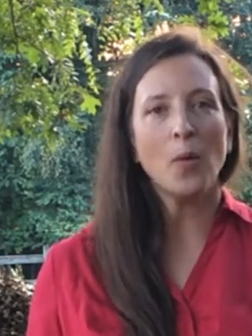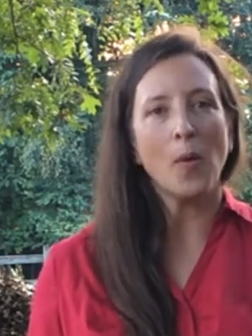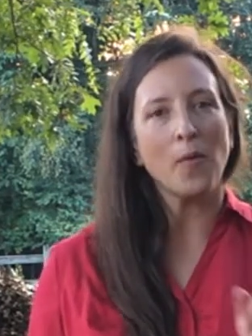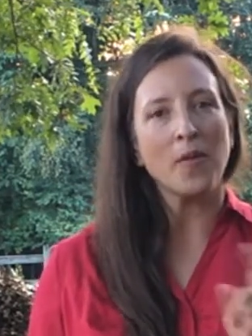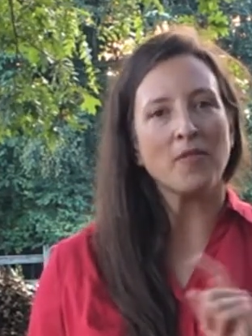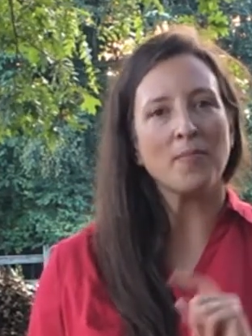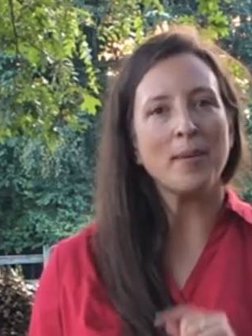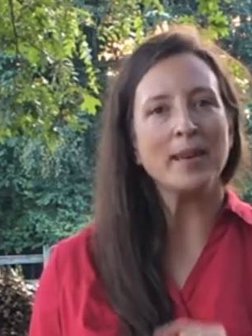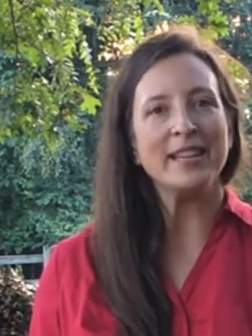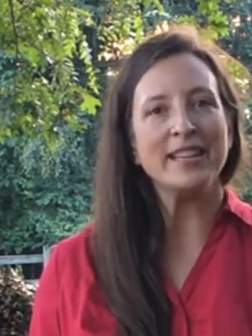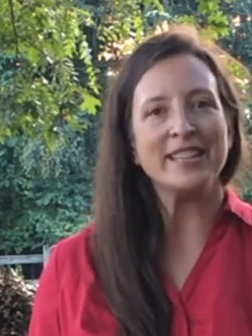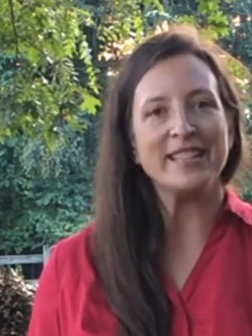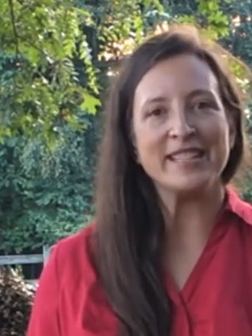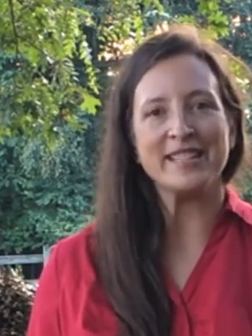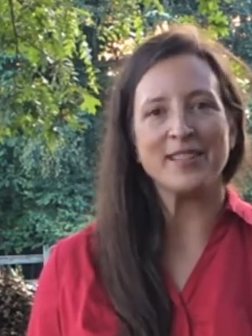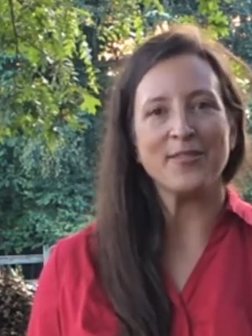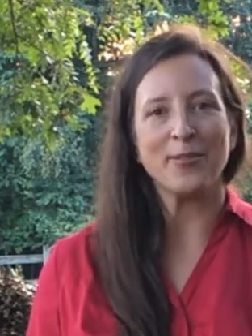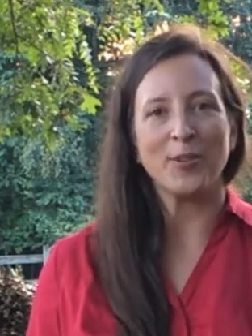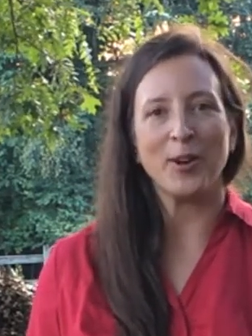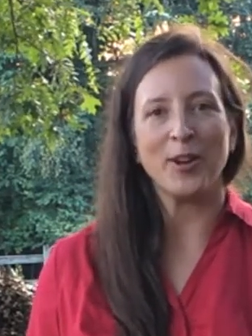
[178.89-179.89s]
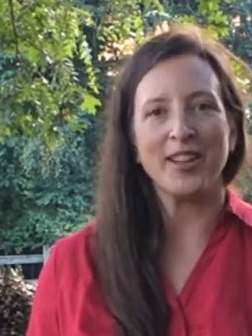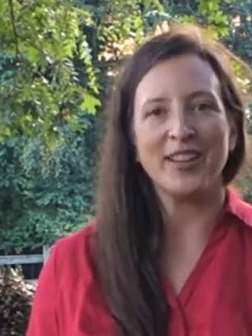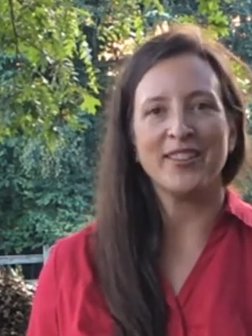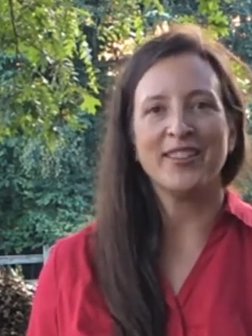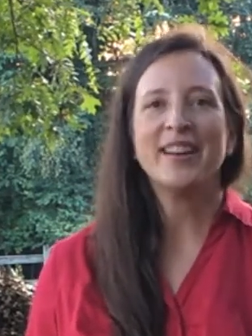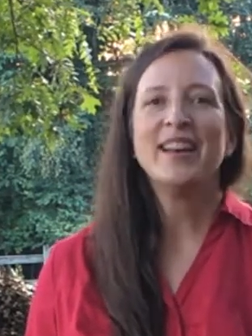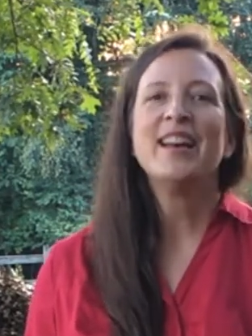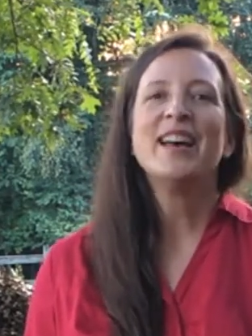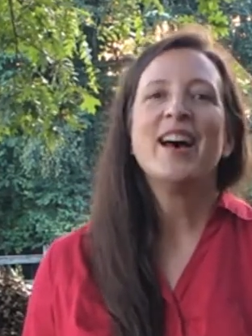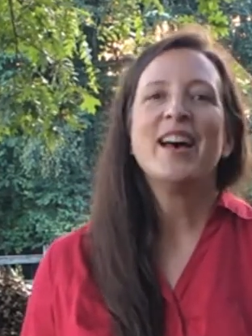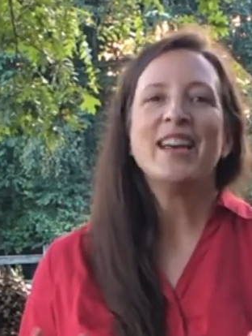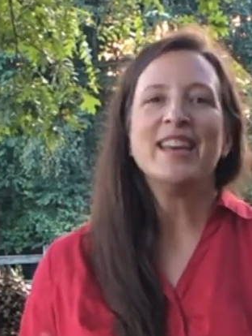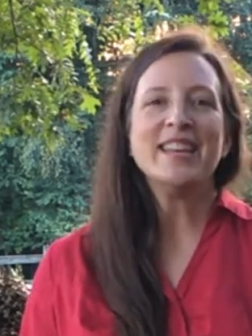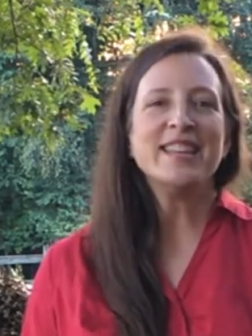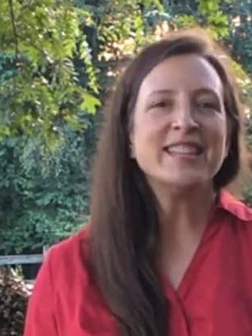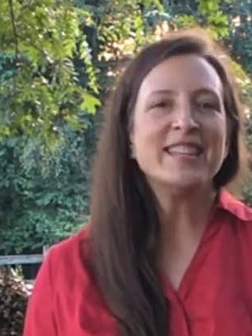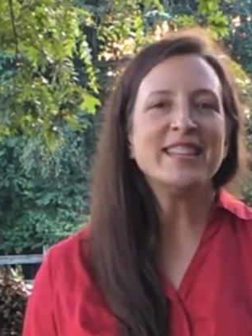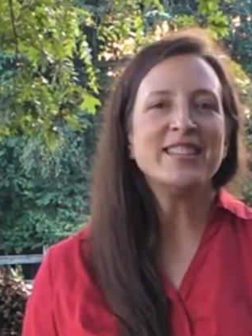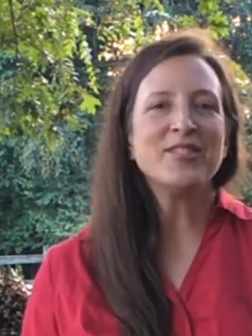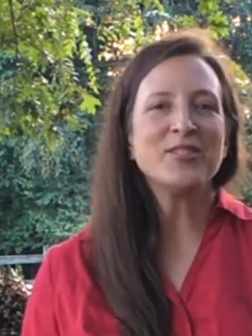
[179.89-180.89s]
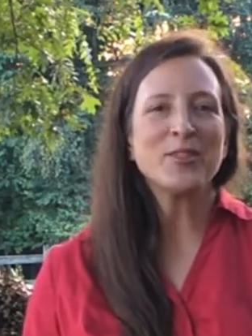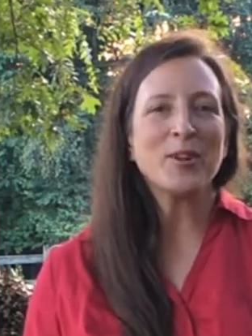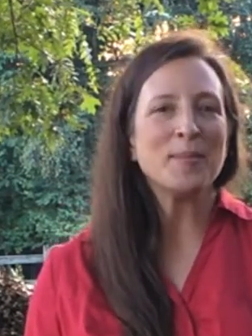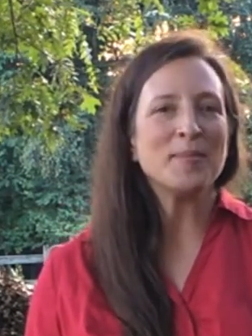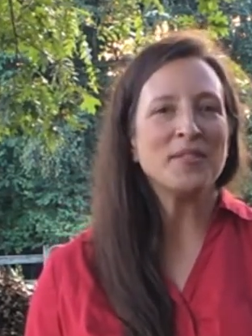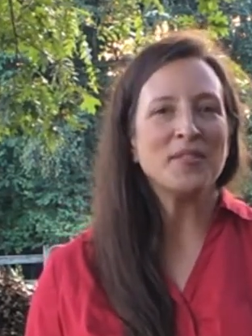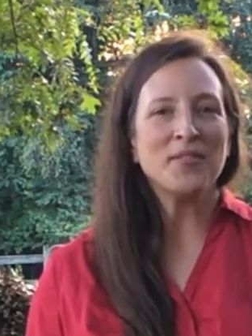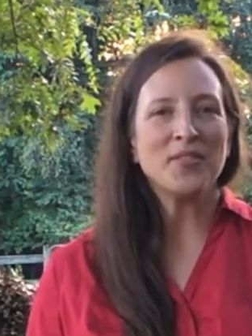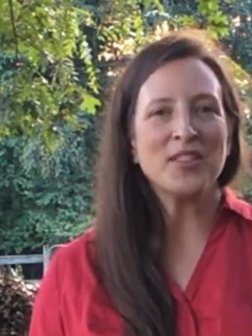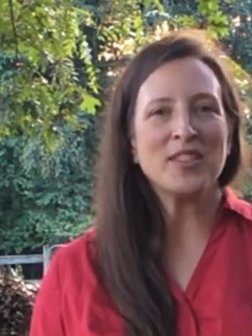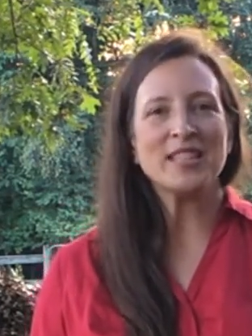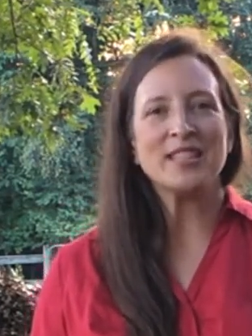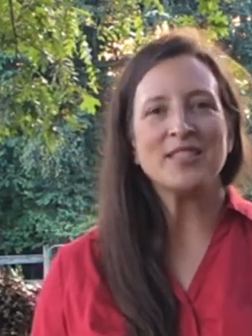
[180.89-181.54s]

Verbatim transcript: Well, we've made it easy for you. In the description for